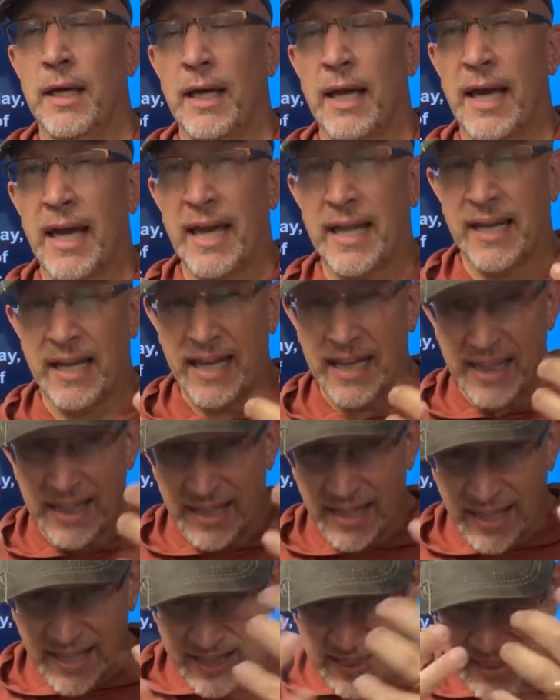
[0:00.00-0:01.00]
And, and
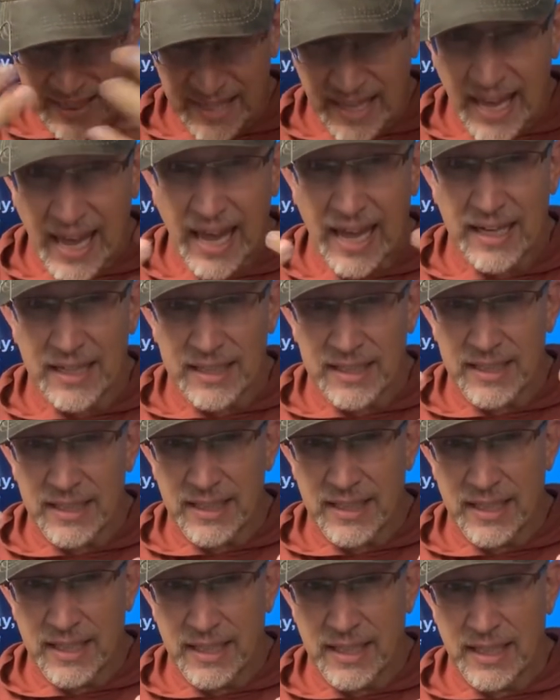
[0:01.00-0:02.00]
that
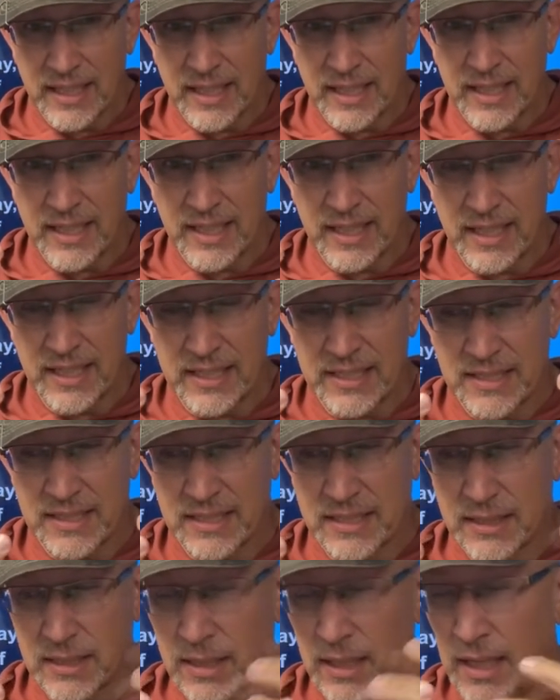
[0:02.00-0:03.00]

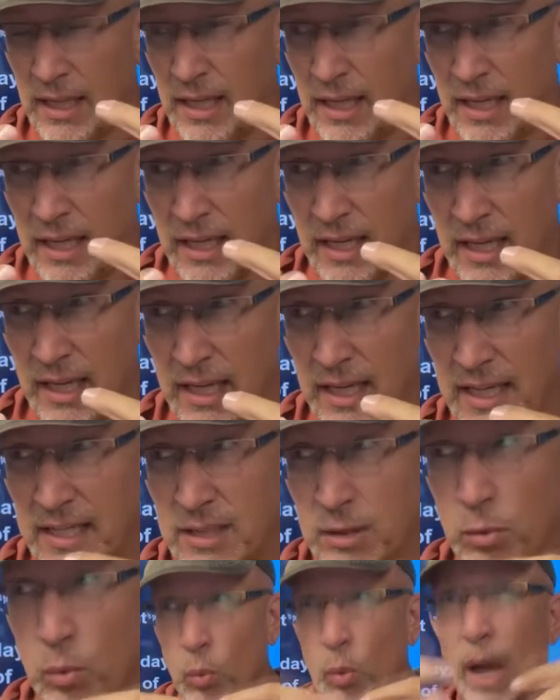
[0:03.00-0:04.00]
is,
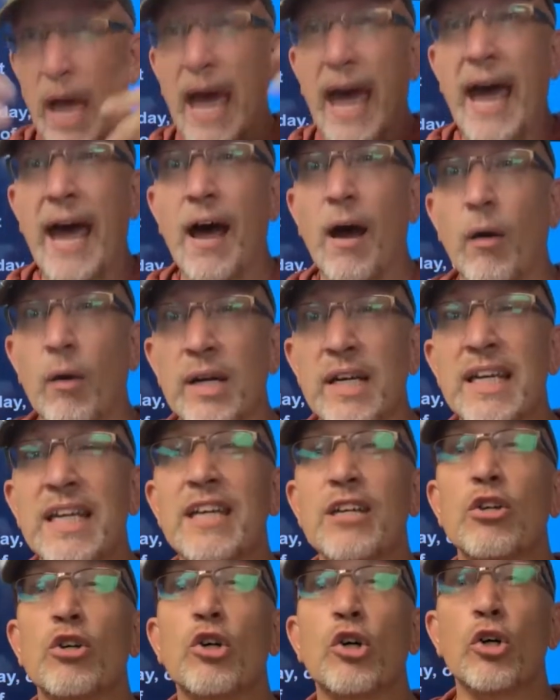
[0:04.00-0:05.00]
is how
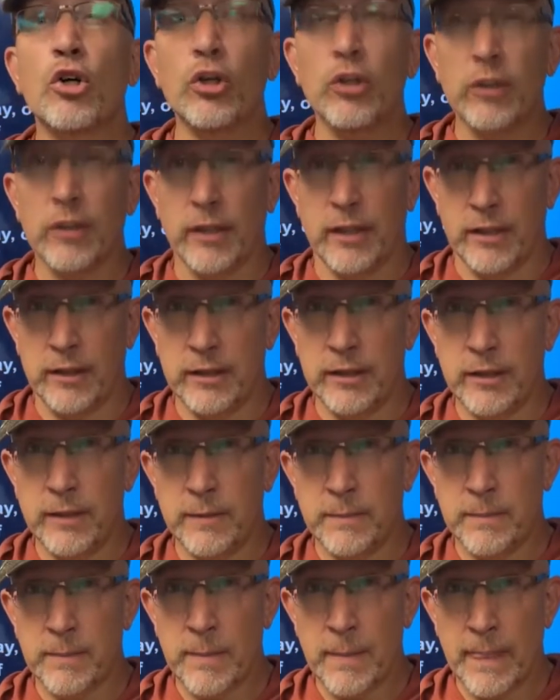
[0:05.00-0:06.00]
he could
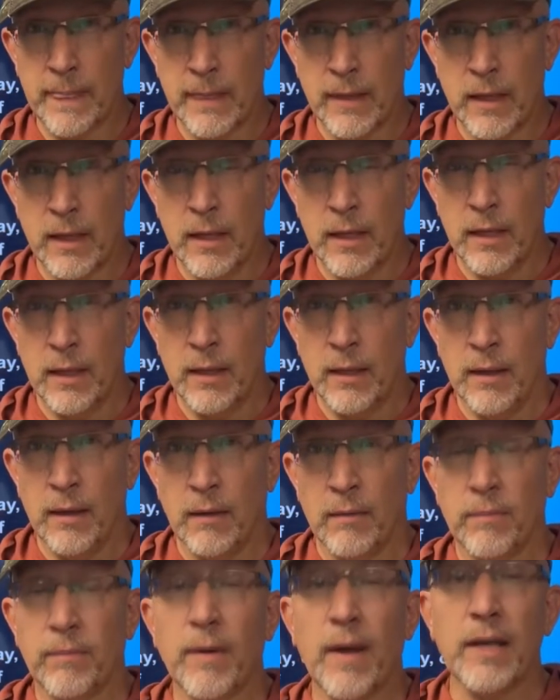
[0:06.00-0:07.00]

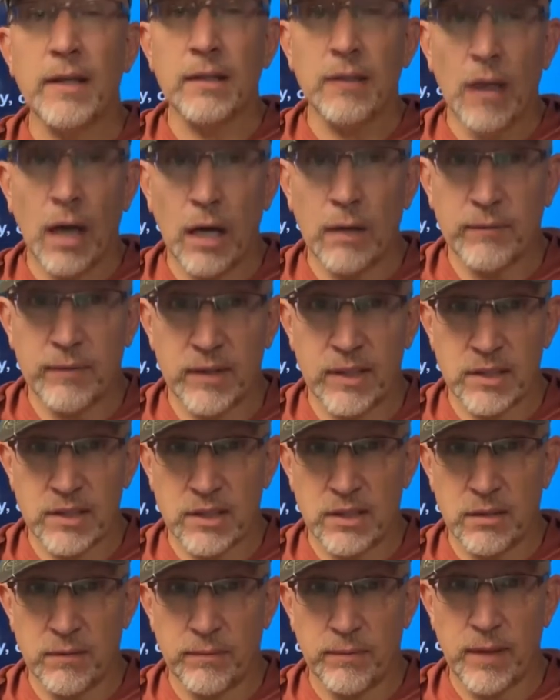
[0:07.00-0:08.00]
find confidence
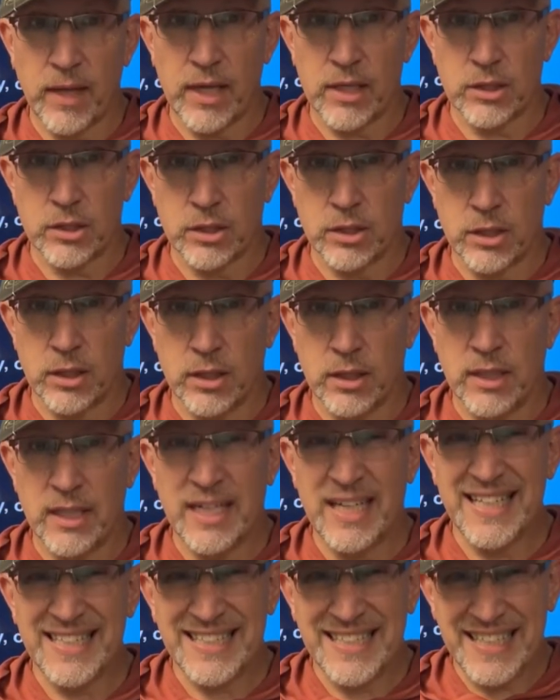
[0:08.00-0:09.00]
in the flesh.
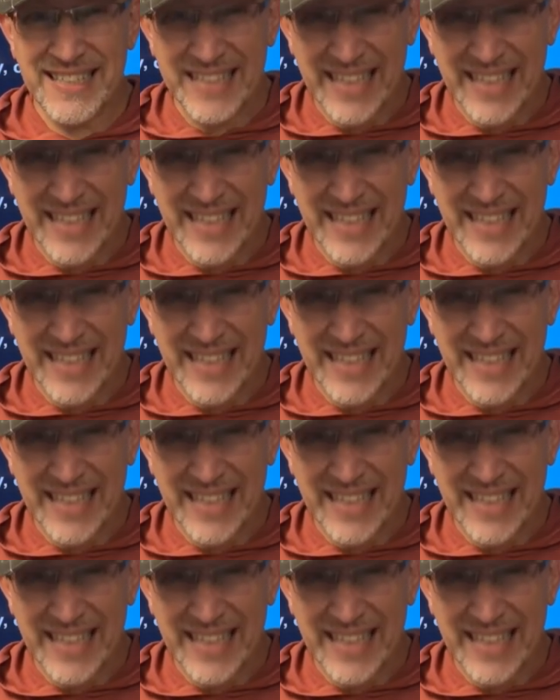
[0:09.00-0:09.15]
He says,